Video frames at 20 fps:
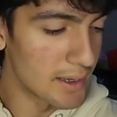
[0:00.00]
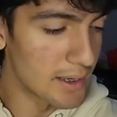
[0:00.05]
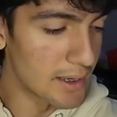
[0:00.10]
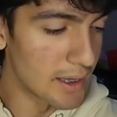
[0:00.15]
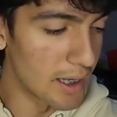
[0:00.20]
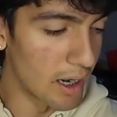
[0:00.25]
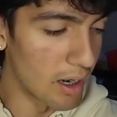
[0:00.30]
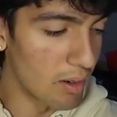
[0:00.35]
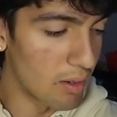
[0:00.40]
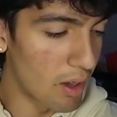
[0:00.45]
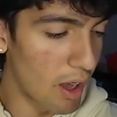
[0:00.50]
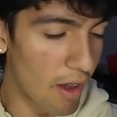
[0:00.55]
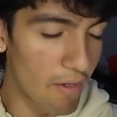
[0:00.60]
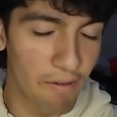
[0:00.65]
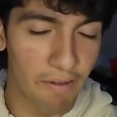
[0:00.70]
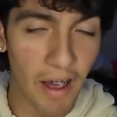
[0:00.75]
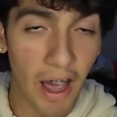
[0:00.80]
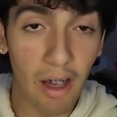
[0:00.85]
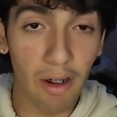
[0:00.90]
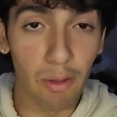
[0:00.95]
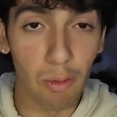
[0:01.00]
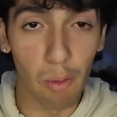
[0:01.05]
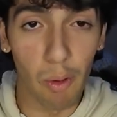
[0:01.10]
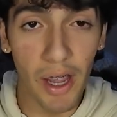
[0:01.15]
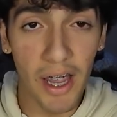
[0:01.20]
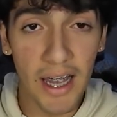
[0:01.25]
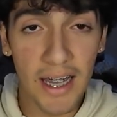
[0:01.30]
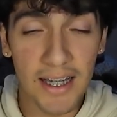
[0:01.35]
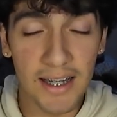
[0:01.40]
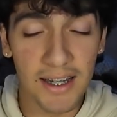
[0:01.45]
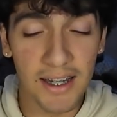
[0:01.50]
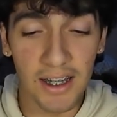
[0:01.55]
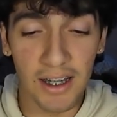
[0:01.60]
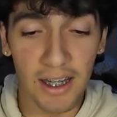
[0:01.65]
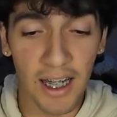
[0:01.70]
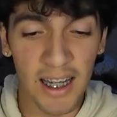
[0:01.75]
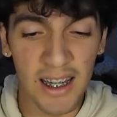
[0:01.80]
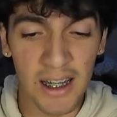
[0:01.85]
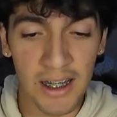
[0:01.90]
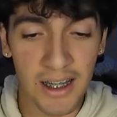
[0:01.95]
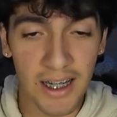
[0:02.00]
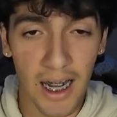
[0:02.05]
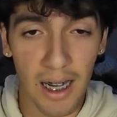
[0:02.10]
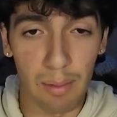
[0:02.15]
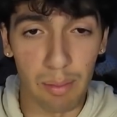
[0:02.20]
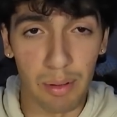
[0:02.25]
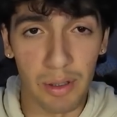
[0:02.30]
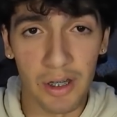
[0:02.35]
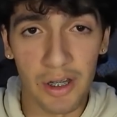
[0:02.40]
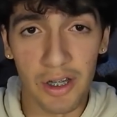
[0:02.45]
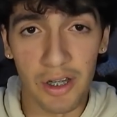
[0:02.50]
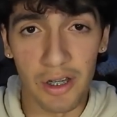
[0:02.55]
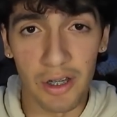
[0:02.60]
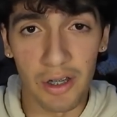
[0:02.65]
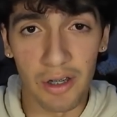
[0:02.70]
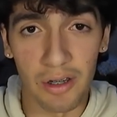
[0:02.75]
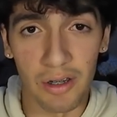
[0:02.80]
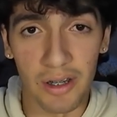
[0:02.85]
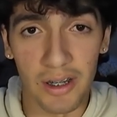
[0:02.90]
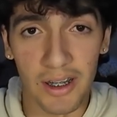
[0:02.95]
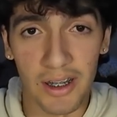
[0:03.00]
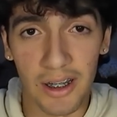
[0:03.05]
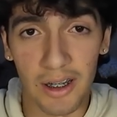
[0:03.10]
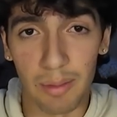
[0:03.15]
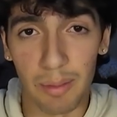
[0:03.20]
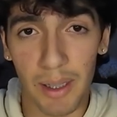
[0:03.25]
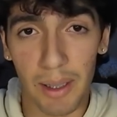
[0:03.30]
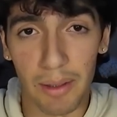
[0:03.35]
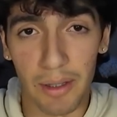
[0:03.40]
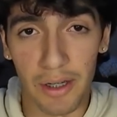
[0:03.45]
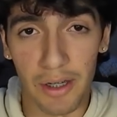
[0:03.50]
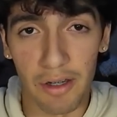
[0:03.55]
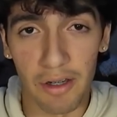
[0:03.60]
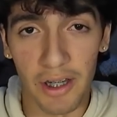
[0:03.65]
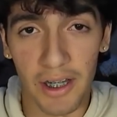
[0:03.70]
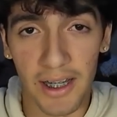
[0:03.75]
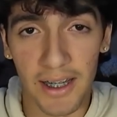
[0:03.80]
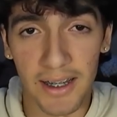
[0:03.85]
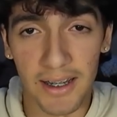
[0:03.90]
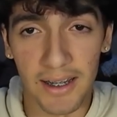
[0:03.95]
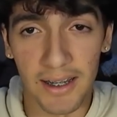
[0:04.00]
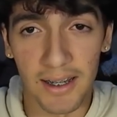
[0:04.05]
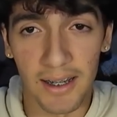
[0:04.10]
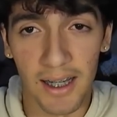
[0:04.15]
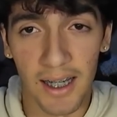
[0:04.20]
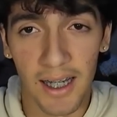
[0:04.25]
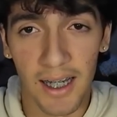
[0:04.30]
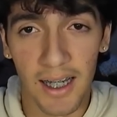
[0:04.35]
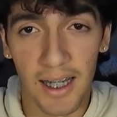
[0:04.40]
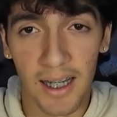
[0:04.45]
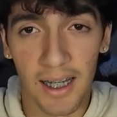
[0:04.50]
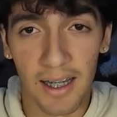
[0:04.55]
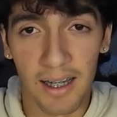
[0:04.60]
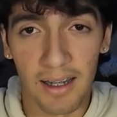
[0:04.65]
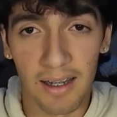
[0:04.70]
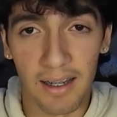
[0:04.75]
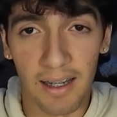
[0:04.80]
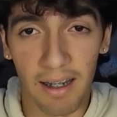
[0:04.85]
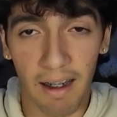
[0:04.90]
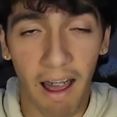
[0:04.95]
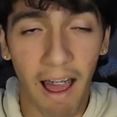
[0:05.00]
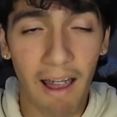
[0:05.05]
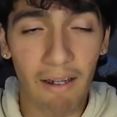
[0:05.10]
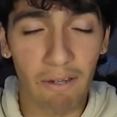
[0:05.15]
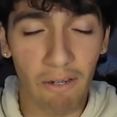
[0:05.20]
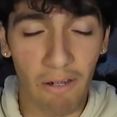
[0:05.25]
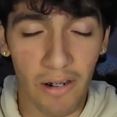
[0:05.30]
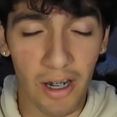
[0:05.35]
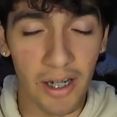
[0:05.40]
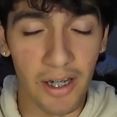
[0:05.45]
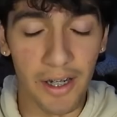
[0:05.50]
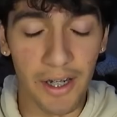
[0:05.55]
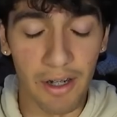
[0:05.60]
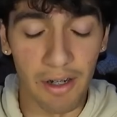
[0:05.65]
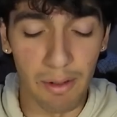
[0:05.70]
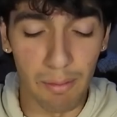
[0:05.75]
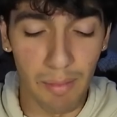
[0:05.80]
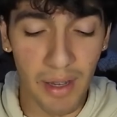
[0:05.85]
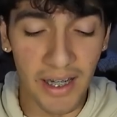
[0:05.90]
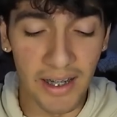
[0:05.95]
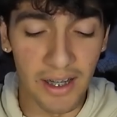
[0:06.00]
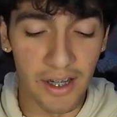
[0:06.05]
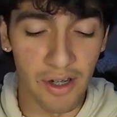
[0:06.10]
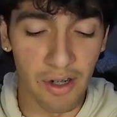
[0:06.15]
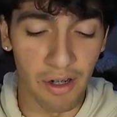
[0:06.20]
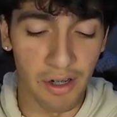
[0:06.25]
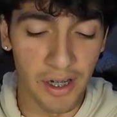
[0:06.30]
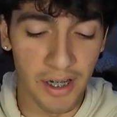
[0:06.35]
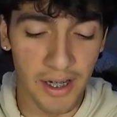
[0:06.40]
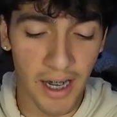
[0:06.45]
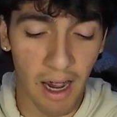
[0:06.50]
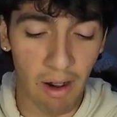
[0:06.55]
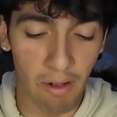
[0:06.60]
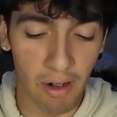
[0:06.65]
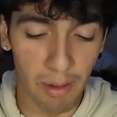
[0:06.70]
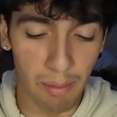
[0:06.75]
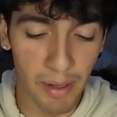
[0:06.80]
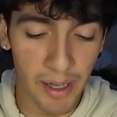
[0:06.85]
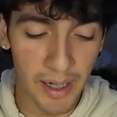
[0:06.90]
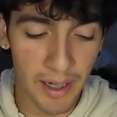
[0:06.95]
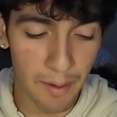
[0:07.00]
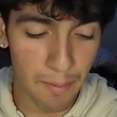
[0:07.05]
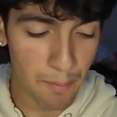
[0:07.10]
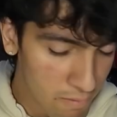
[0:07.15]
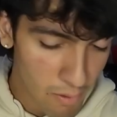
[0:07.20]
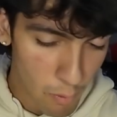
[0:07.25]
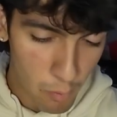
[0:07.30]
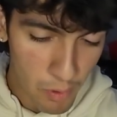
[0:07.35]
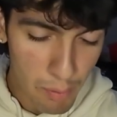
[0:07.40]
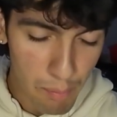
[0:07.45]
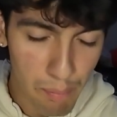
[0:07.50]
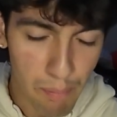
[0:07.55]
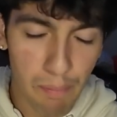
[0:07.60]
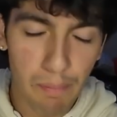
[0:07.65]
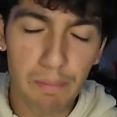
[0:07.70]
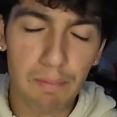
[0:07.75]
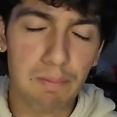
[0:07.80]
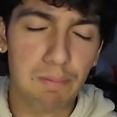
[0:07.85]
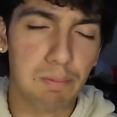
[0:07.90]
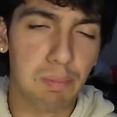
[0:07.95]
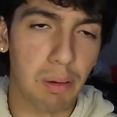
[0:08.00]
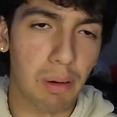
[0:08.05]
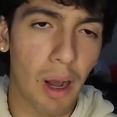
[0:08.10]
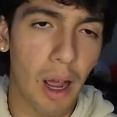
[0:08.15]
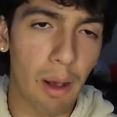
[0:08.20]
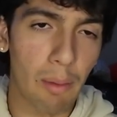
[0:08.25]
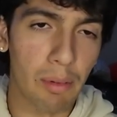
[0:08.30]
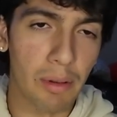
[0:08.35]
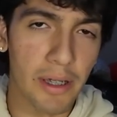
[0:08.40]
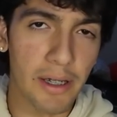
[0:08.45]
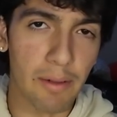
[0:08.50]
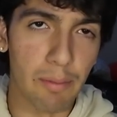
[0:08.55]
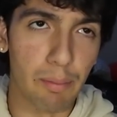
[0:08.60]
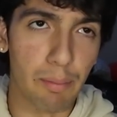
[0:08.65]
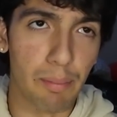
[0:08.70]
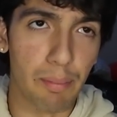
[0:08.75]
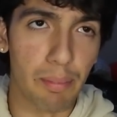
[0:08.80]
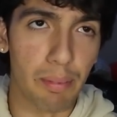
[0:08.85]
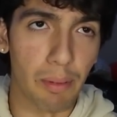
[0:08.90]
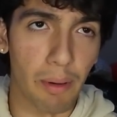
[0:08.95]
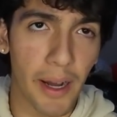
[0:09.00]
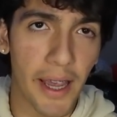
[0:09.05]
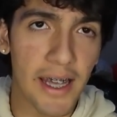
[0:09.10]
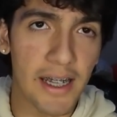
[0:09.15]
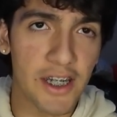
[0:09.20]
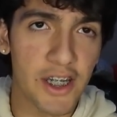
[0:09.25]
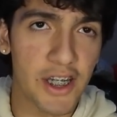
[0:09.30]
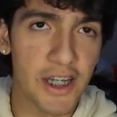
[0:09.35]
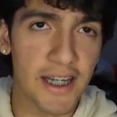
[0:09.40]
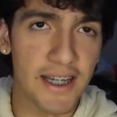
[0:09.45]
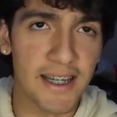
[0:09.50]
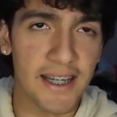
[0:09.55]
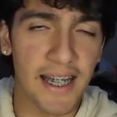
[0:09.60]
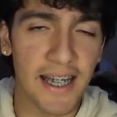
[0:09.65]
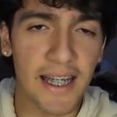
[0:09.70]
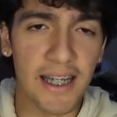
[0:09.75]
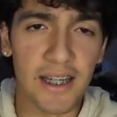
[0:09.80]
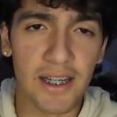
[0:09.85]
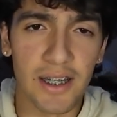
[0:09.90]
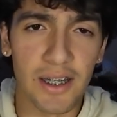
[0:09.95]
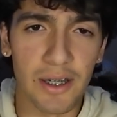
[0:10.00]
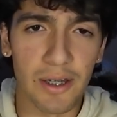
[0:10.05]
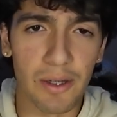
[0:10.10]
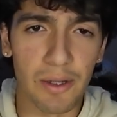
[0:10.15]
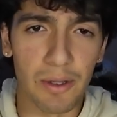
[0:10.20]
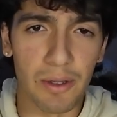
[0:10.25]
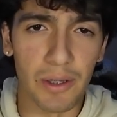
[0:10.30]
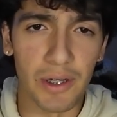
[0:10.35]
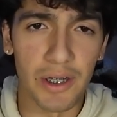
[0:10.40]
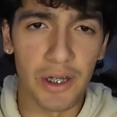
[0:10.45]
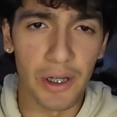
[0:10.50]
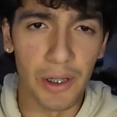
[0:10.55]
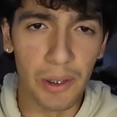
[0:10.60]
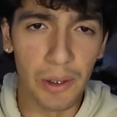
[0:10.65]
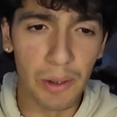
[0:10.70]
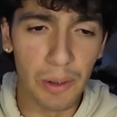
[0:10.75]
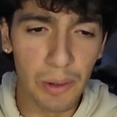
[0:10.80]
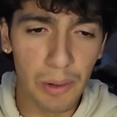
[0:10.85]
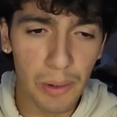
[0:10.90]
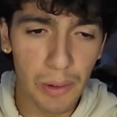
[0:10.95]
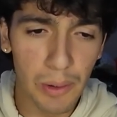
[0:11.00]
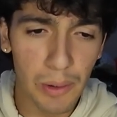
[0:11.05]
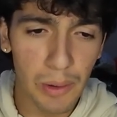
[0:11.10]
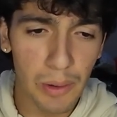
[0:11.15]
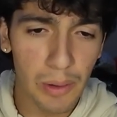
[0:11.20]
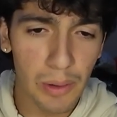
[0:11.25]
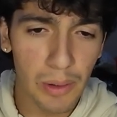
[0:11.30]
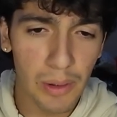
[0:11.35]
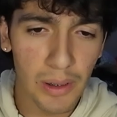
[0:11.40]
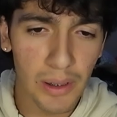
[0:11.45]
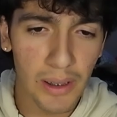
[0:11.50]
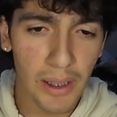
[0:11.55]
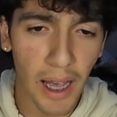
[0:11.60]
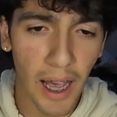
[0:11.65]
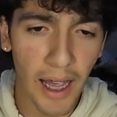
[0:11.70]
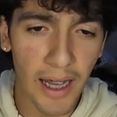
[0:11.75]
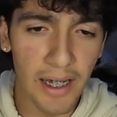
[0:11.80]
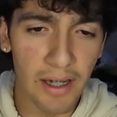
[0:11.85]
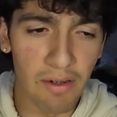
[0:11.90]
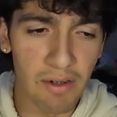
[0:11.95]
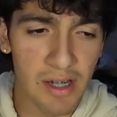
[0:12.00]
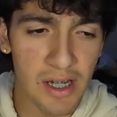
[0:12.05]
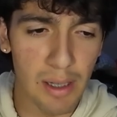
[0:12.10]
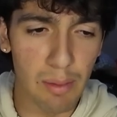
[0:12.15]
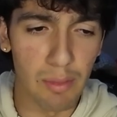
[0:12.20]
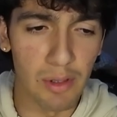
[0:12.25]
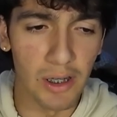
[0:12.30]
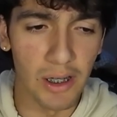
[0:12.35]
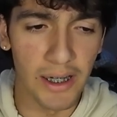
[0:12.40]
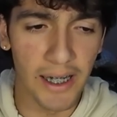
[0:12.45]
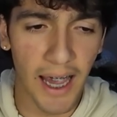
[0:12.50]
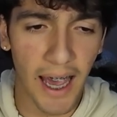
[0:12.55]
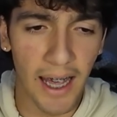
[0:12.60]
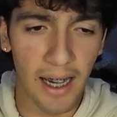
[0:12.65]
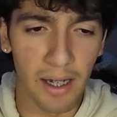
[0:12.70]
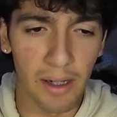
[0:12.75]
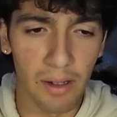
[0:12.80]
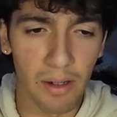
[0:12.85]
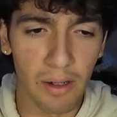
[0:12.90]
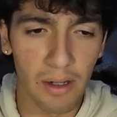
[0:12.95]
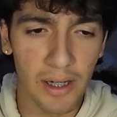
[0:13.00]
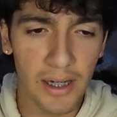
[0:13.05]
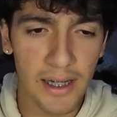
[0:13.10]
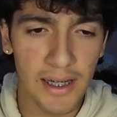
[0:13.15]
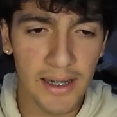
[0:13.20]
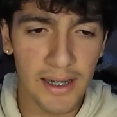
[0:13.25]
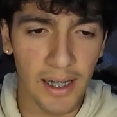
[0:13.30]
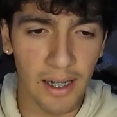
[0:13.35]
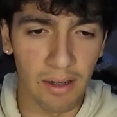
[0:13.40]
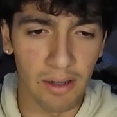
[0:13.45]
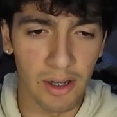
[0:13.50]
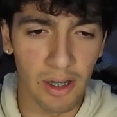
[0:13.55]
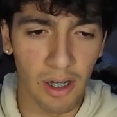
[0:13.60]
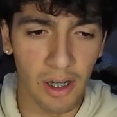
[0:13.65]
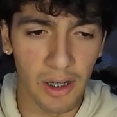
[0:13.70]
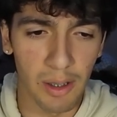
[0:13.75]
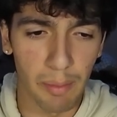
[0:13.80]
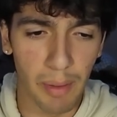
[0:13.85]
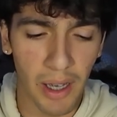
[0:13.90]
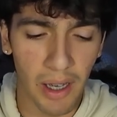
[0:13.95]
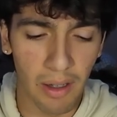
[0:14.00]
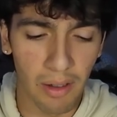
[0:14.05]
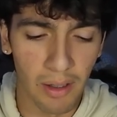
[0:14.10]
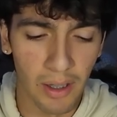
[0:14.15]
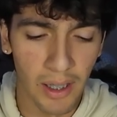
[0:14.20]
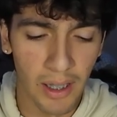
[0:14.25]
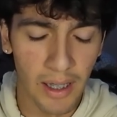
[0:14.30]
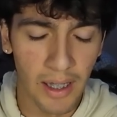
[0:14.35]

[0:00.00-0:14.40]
I've found ways to like just kind of push through and still be able to do things that I wanted to do and make the choices I want to make. I want to probably branch this into 2 kind of similar categories that I'll talk about.